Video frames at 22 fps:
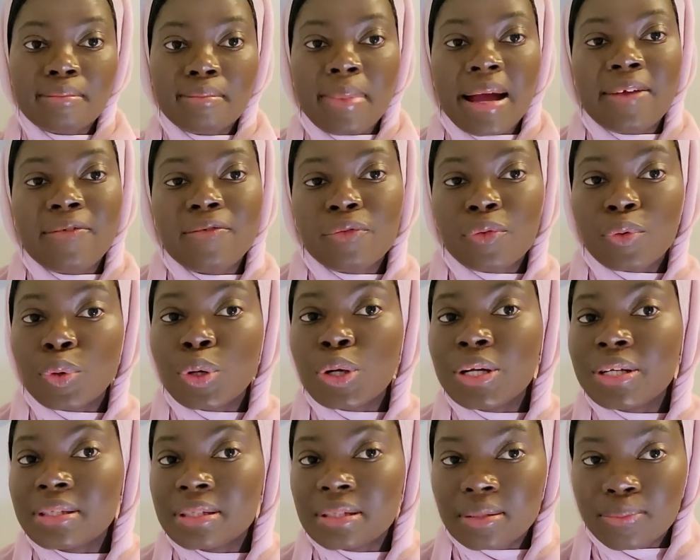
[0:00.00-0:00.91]
My
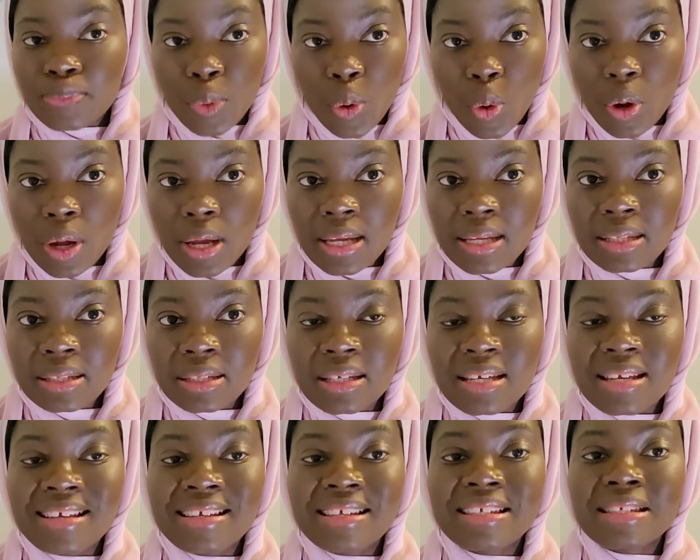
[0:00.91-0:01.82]
fourth
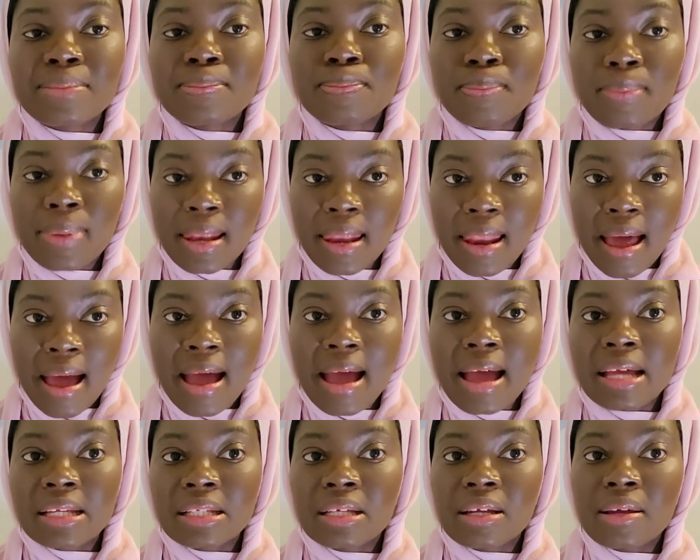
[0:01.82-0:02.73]
point is
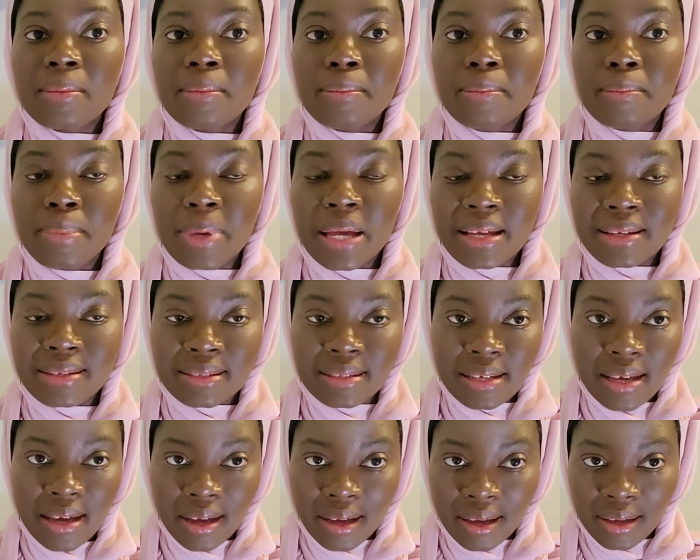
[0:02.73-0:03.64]
plan
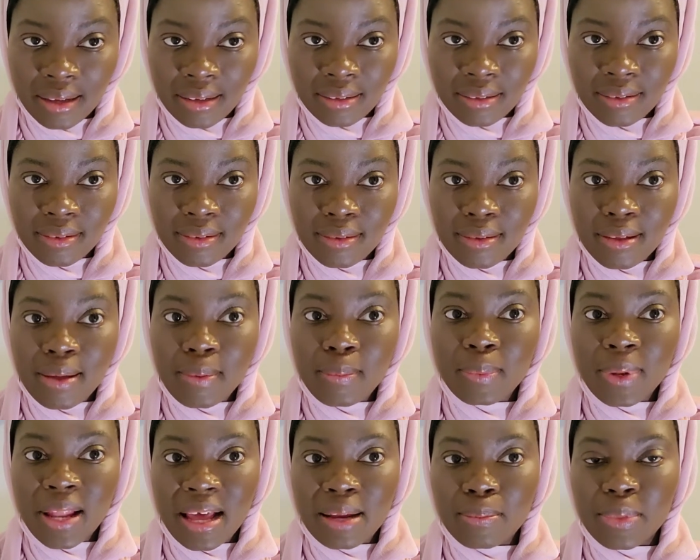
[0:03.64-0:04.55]
better.
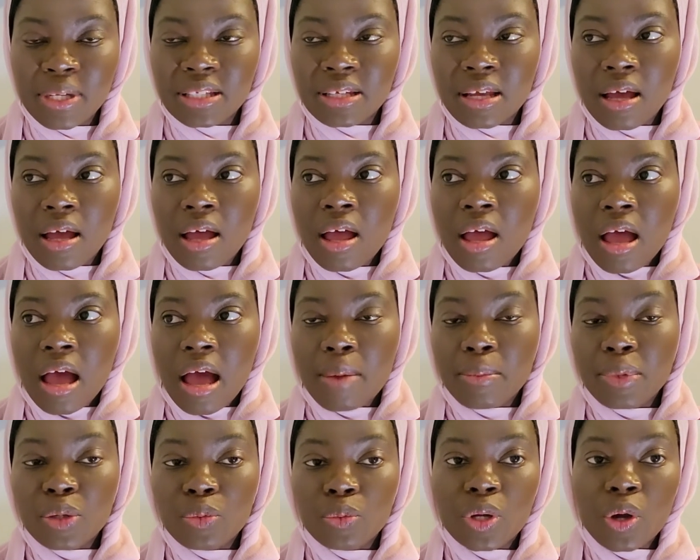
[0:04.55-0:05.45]
Plan better.
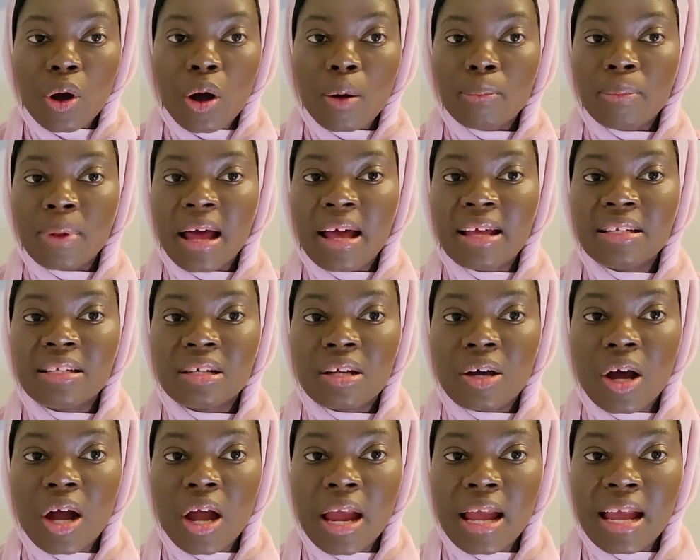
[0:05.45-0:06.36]
I mean, we all plan
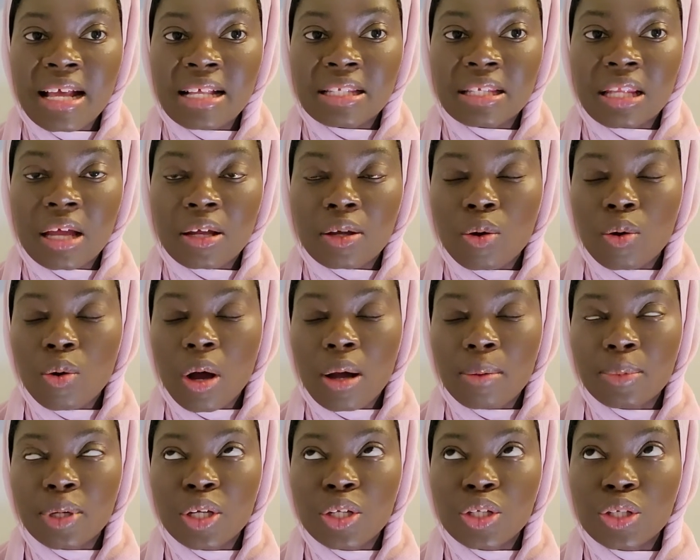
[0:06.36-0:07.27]
in our heads like, oh,
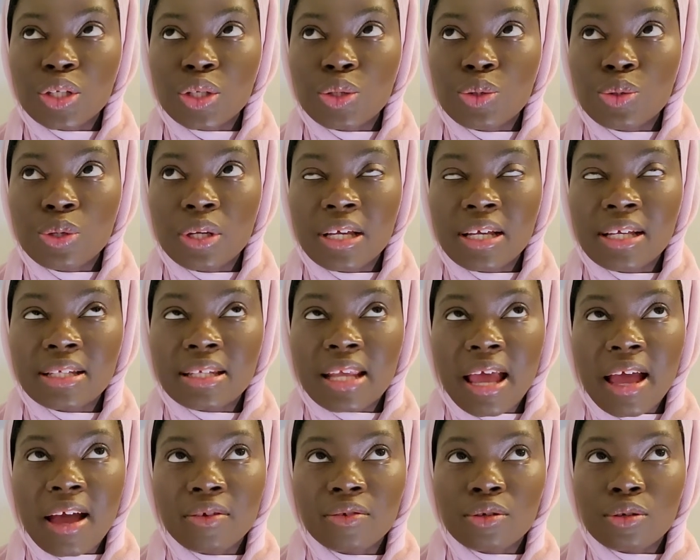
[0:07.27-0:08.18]
I'm going to do
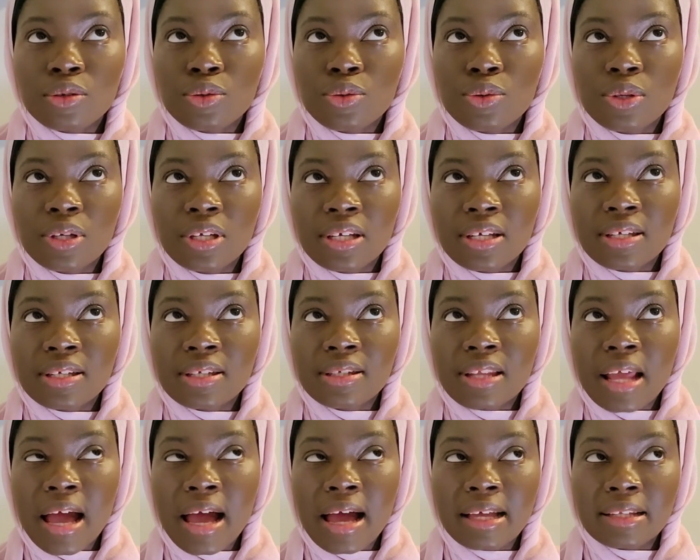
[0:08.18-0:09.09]
this. I have to do
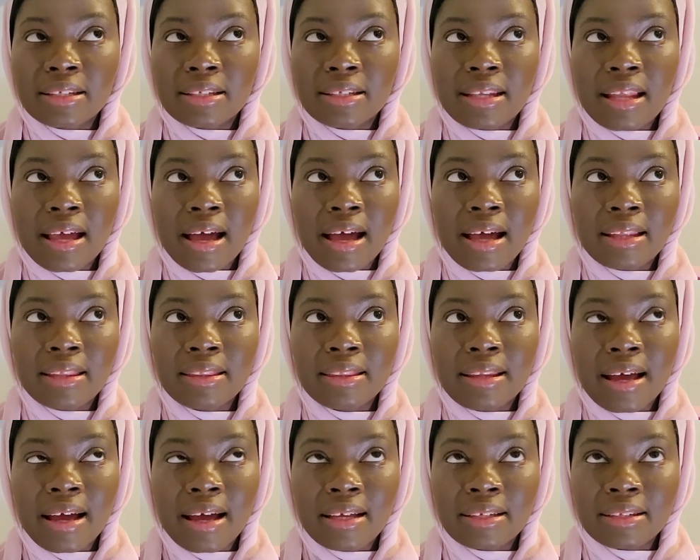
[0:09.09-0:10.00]
this, that.
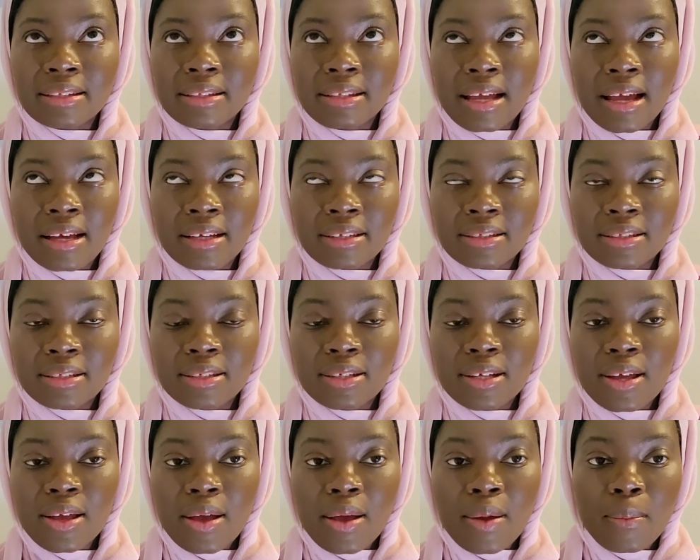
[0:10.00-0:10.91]

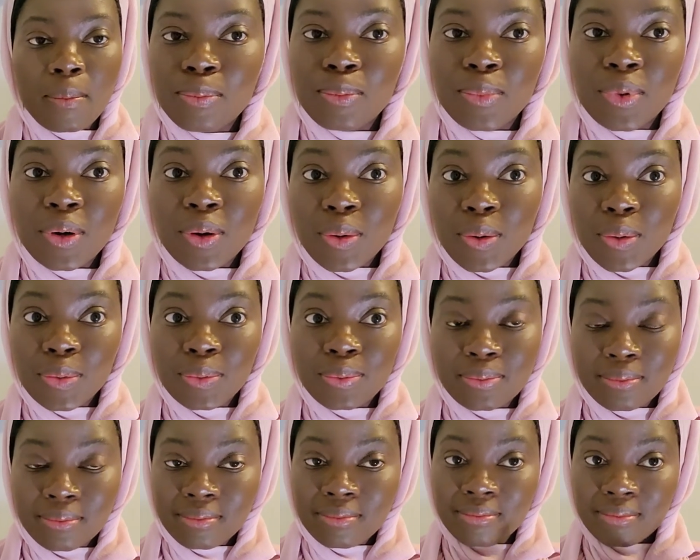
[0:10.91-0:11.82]
But
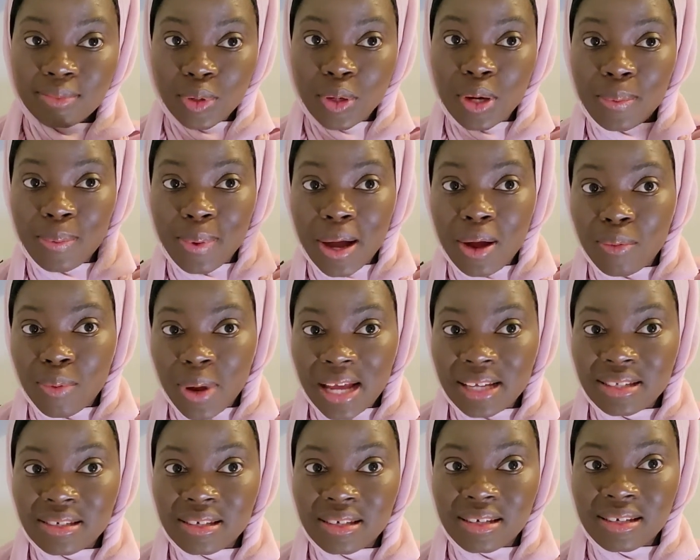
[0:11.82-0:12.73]
what about
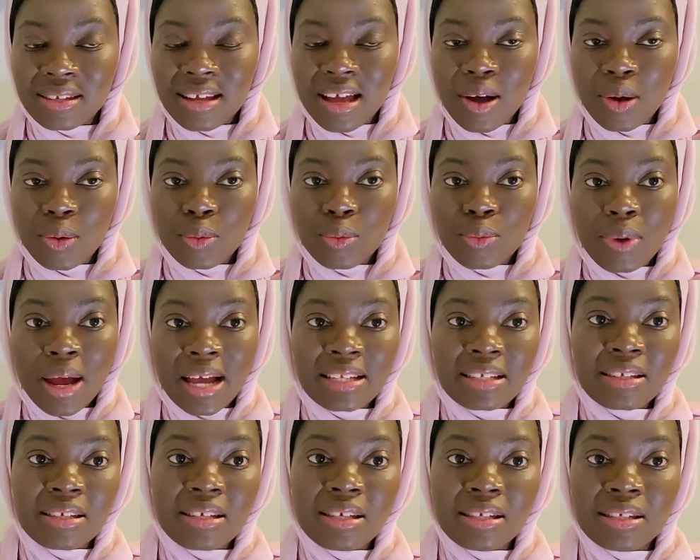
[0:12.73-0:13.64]
writing it down?
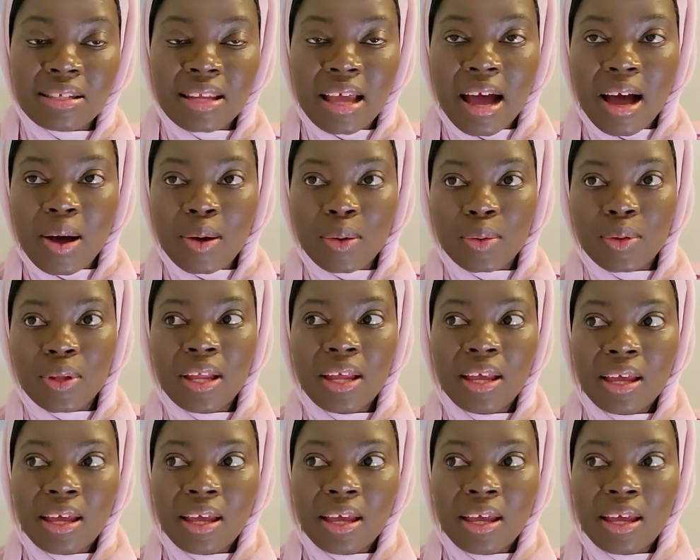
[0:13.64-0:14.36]
Writing it down.